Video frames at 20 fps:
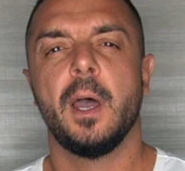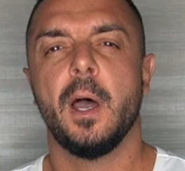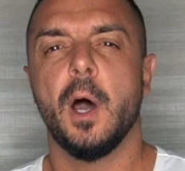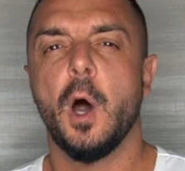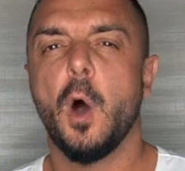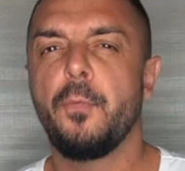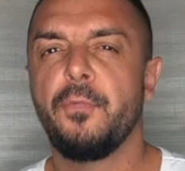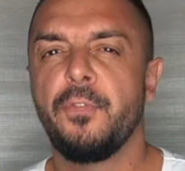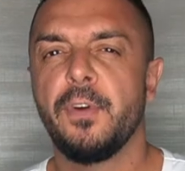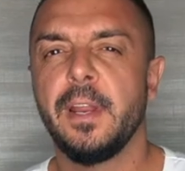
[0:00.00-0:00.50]

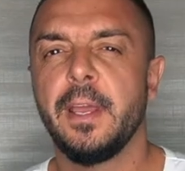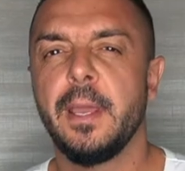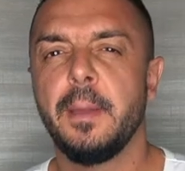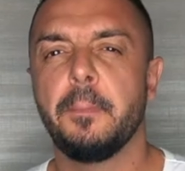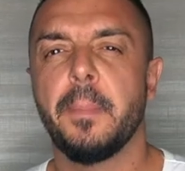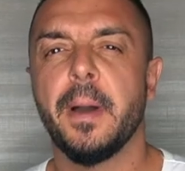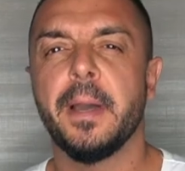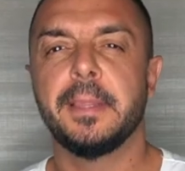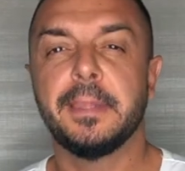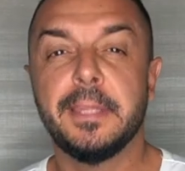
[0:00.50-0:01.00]
Hopefully,
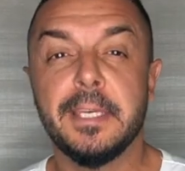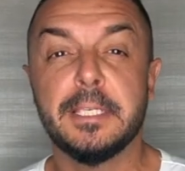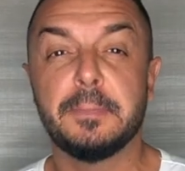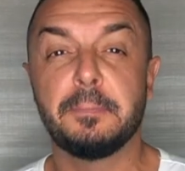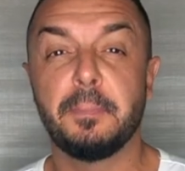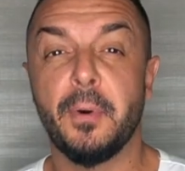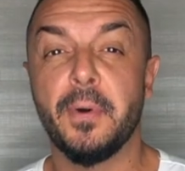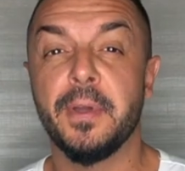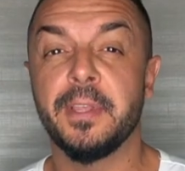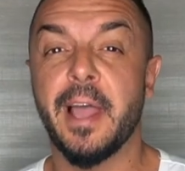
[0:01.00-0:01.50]
by this
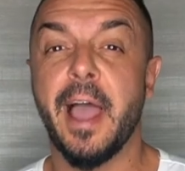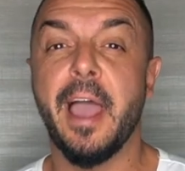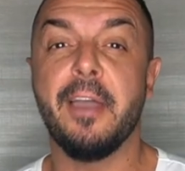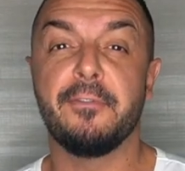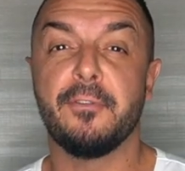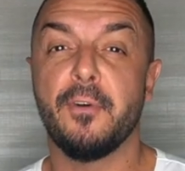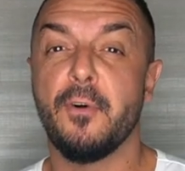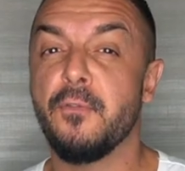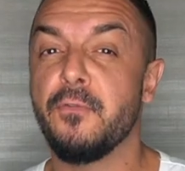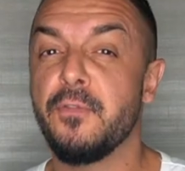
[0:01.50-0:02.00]
point,
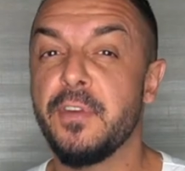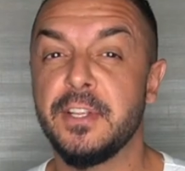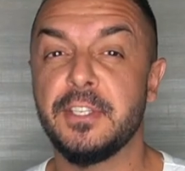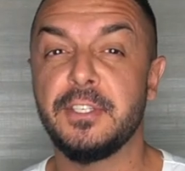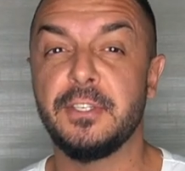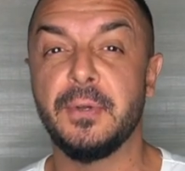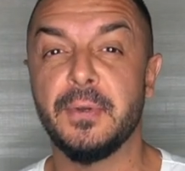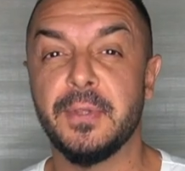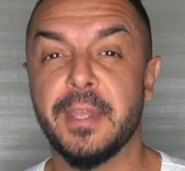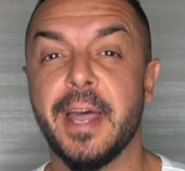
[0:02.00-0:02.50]
I've
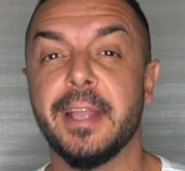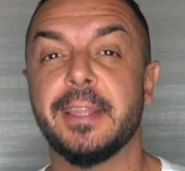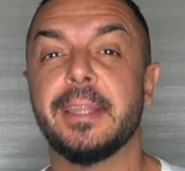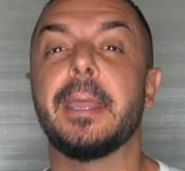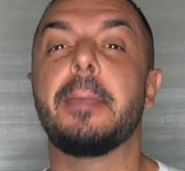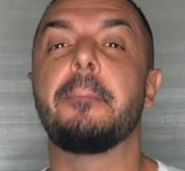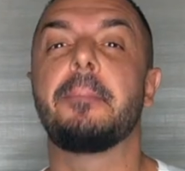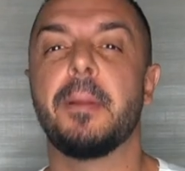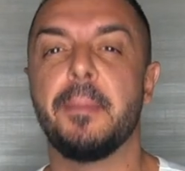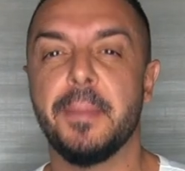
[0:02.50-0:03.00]
convinced you that
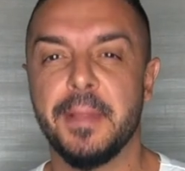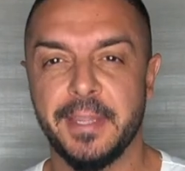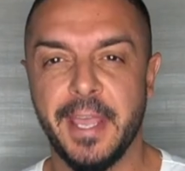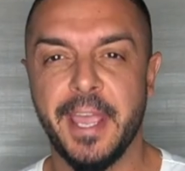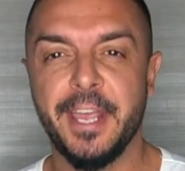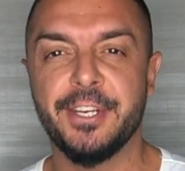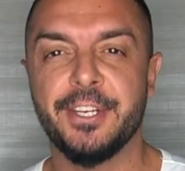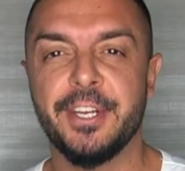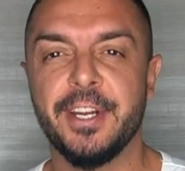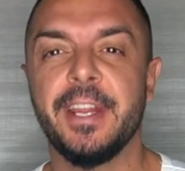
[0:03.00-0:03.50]

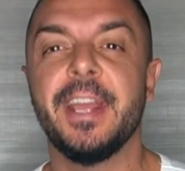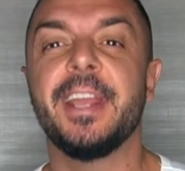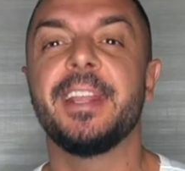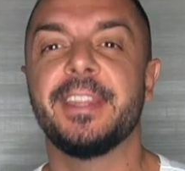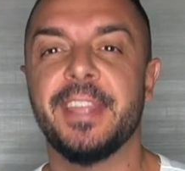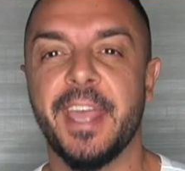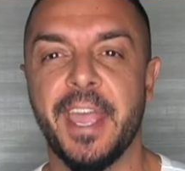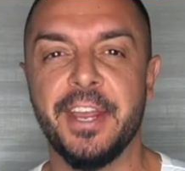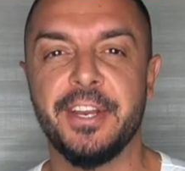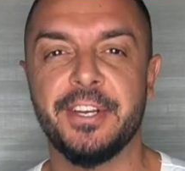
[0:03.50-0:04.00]
implementation
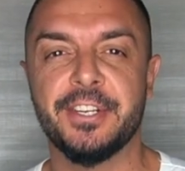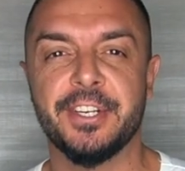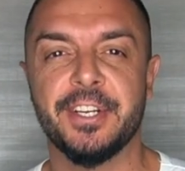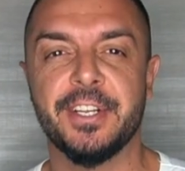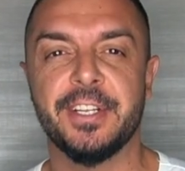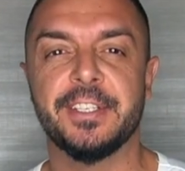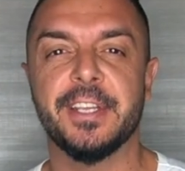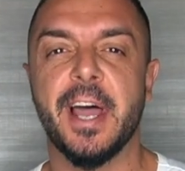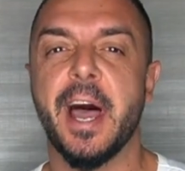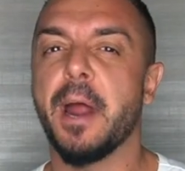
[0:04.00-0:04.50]

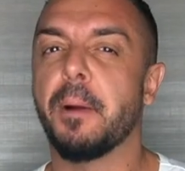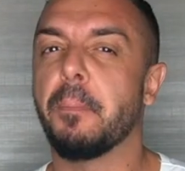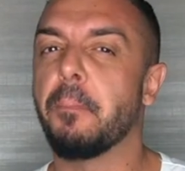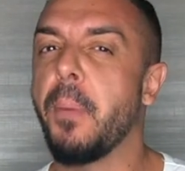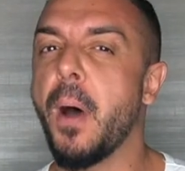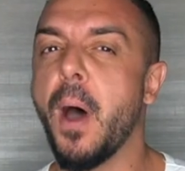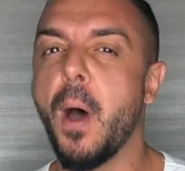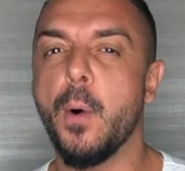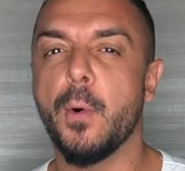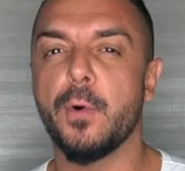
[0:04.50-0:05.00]
intentions are
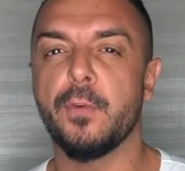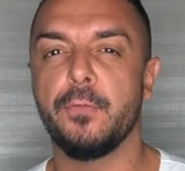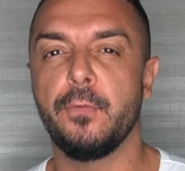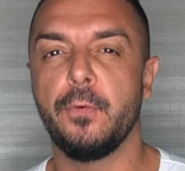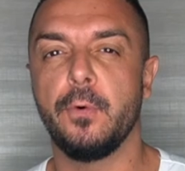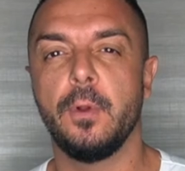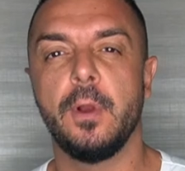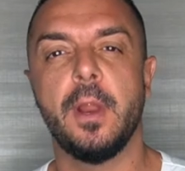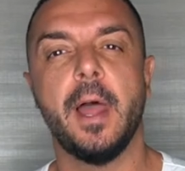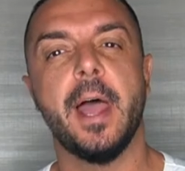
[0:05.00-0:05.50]

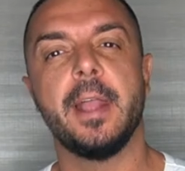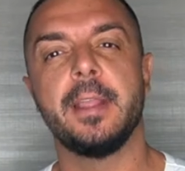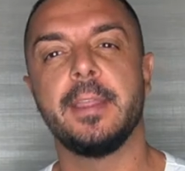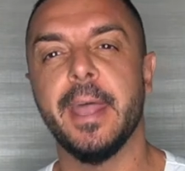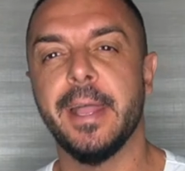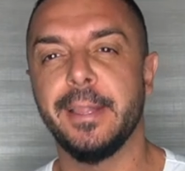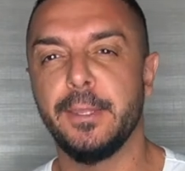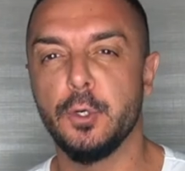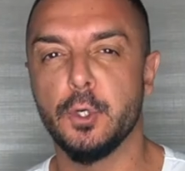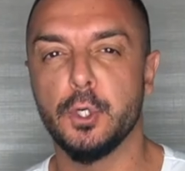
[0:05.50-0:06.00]
powerful and
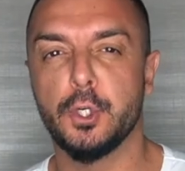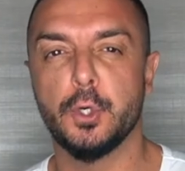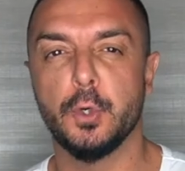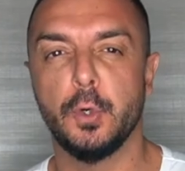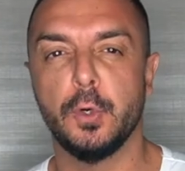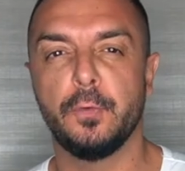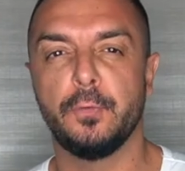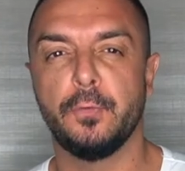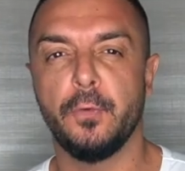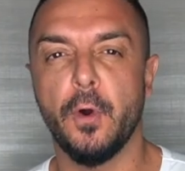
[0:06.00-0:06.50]
that you
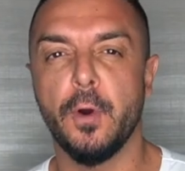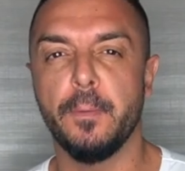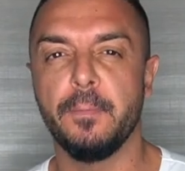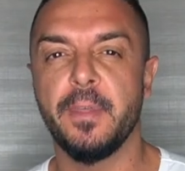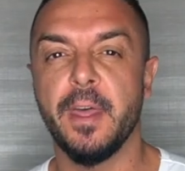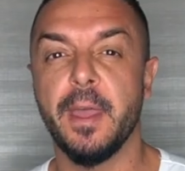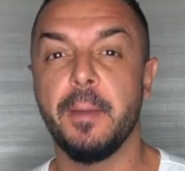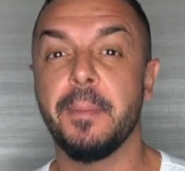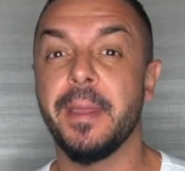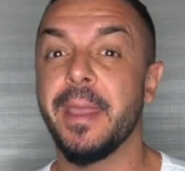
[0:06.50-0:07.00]
should form
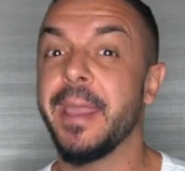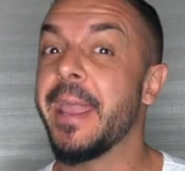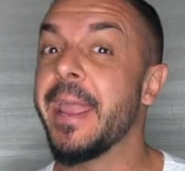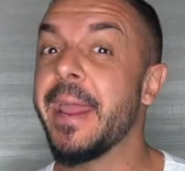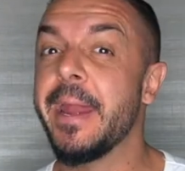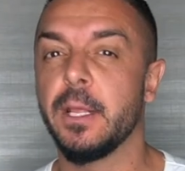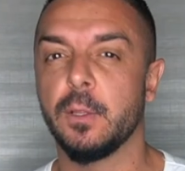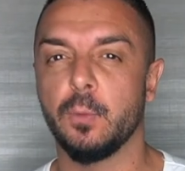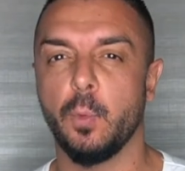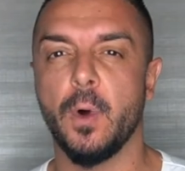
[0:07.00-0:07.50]
them
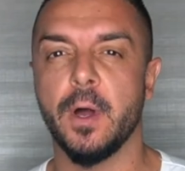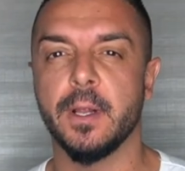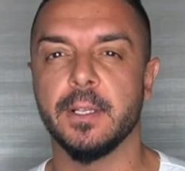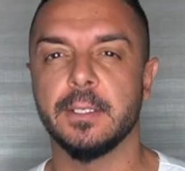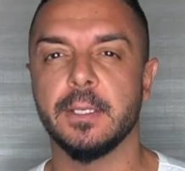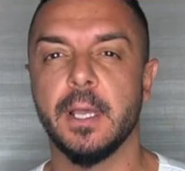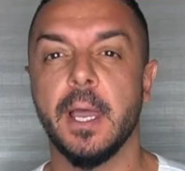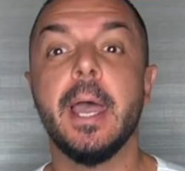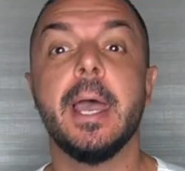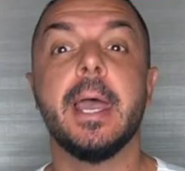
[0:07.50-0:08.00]
in advance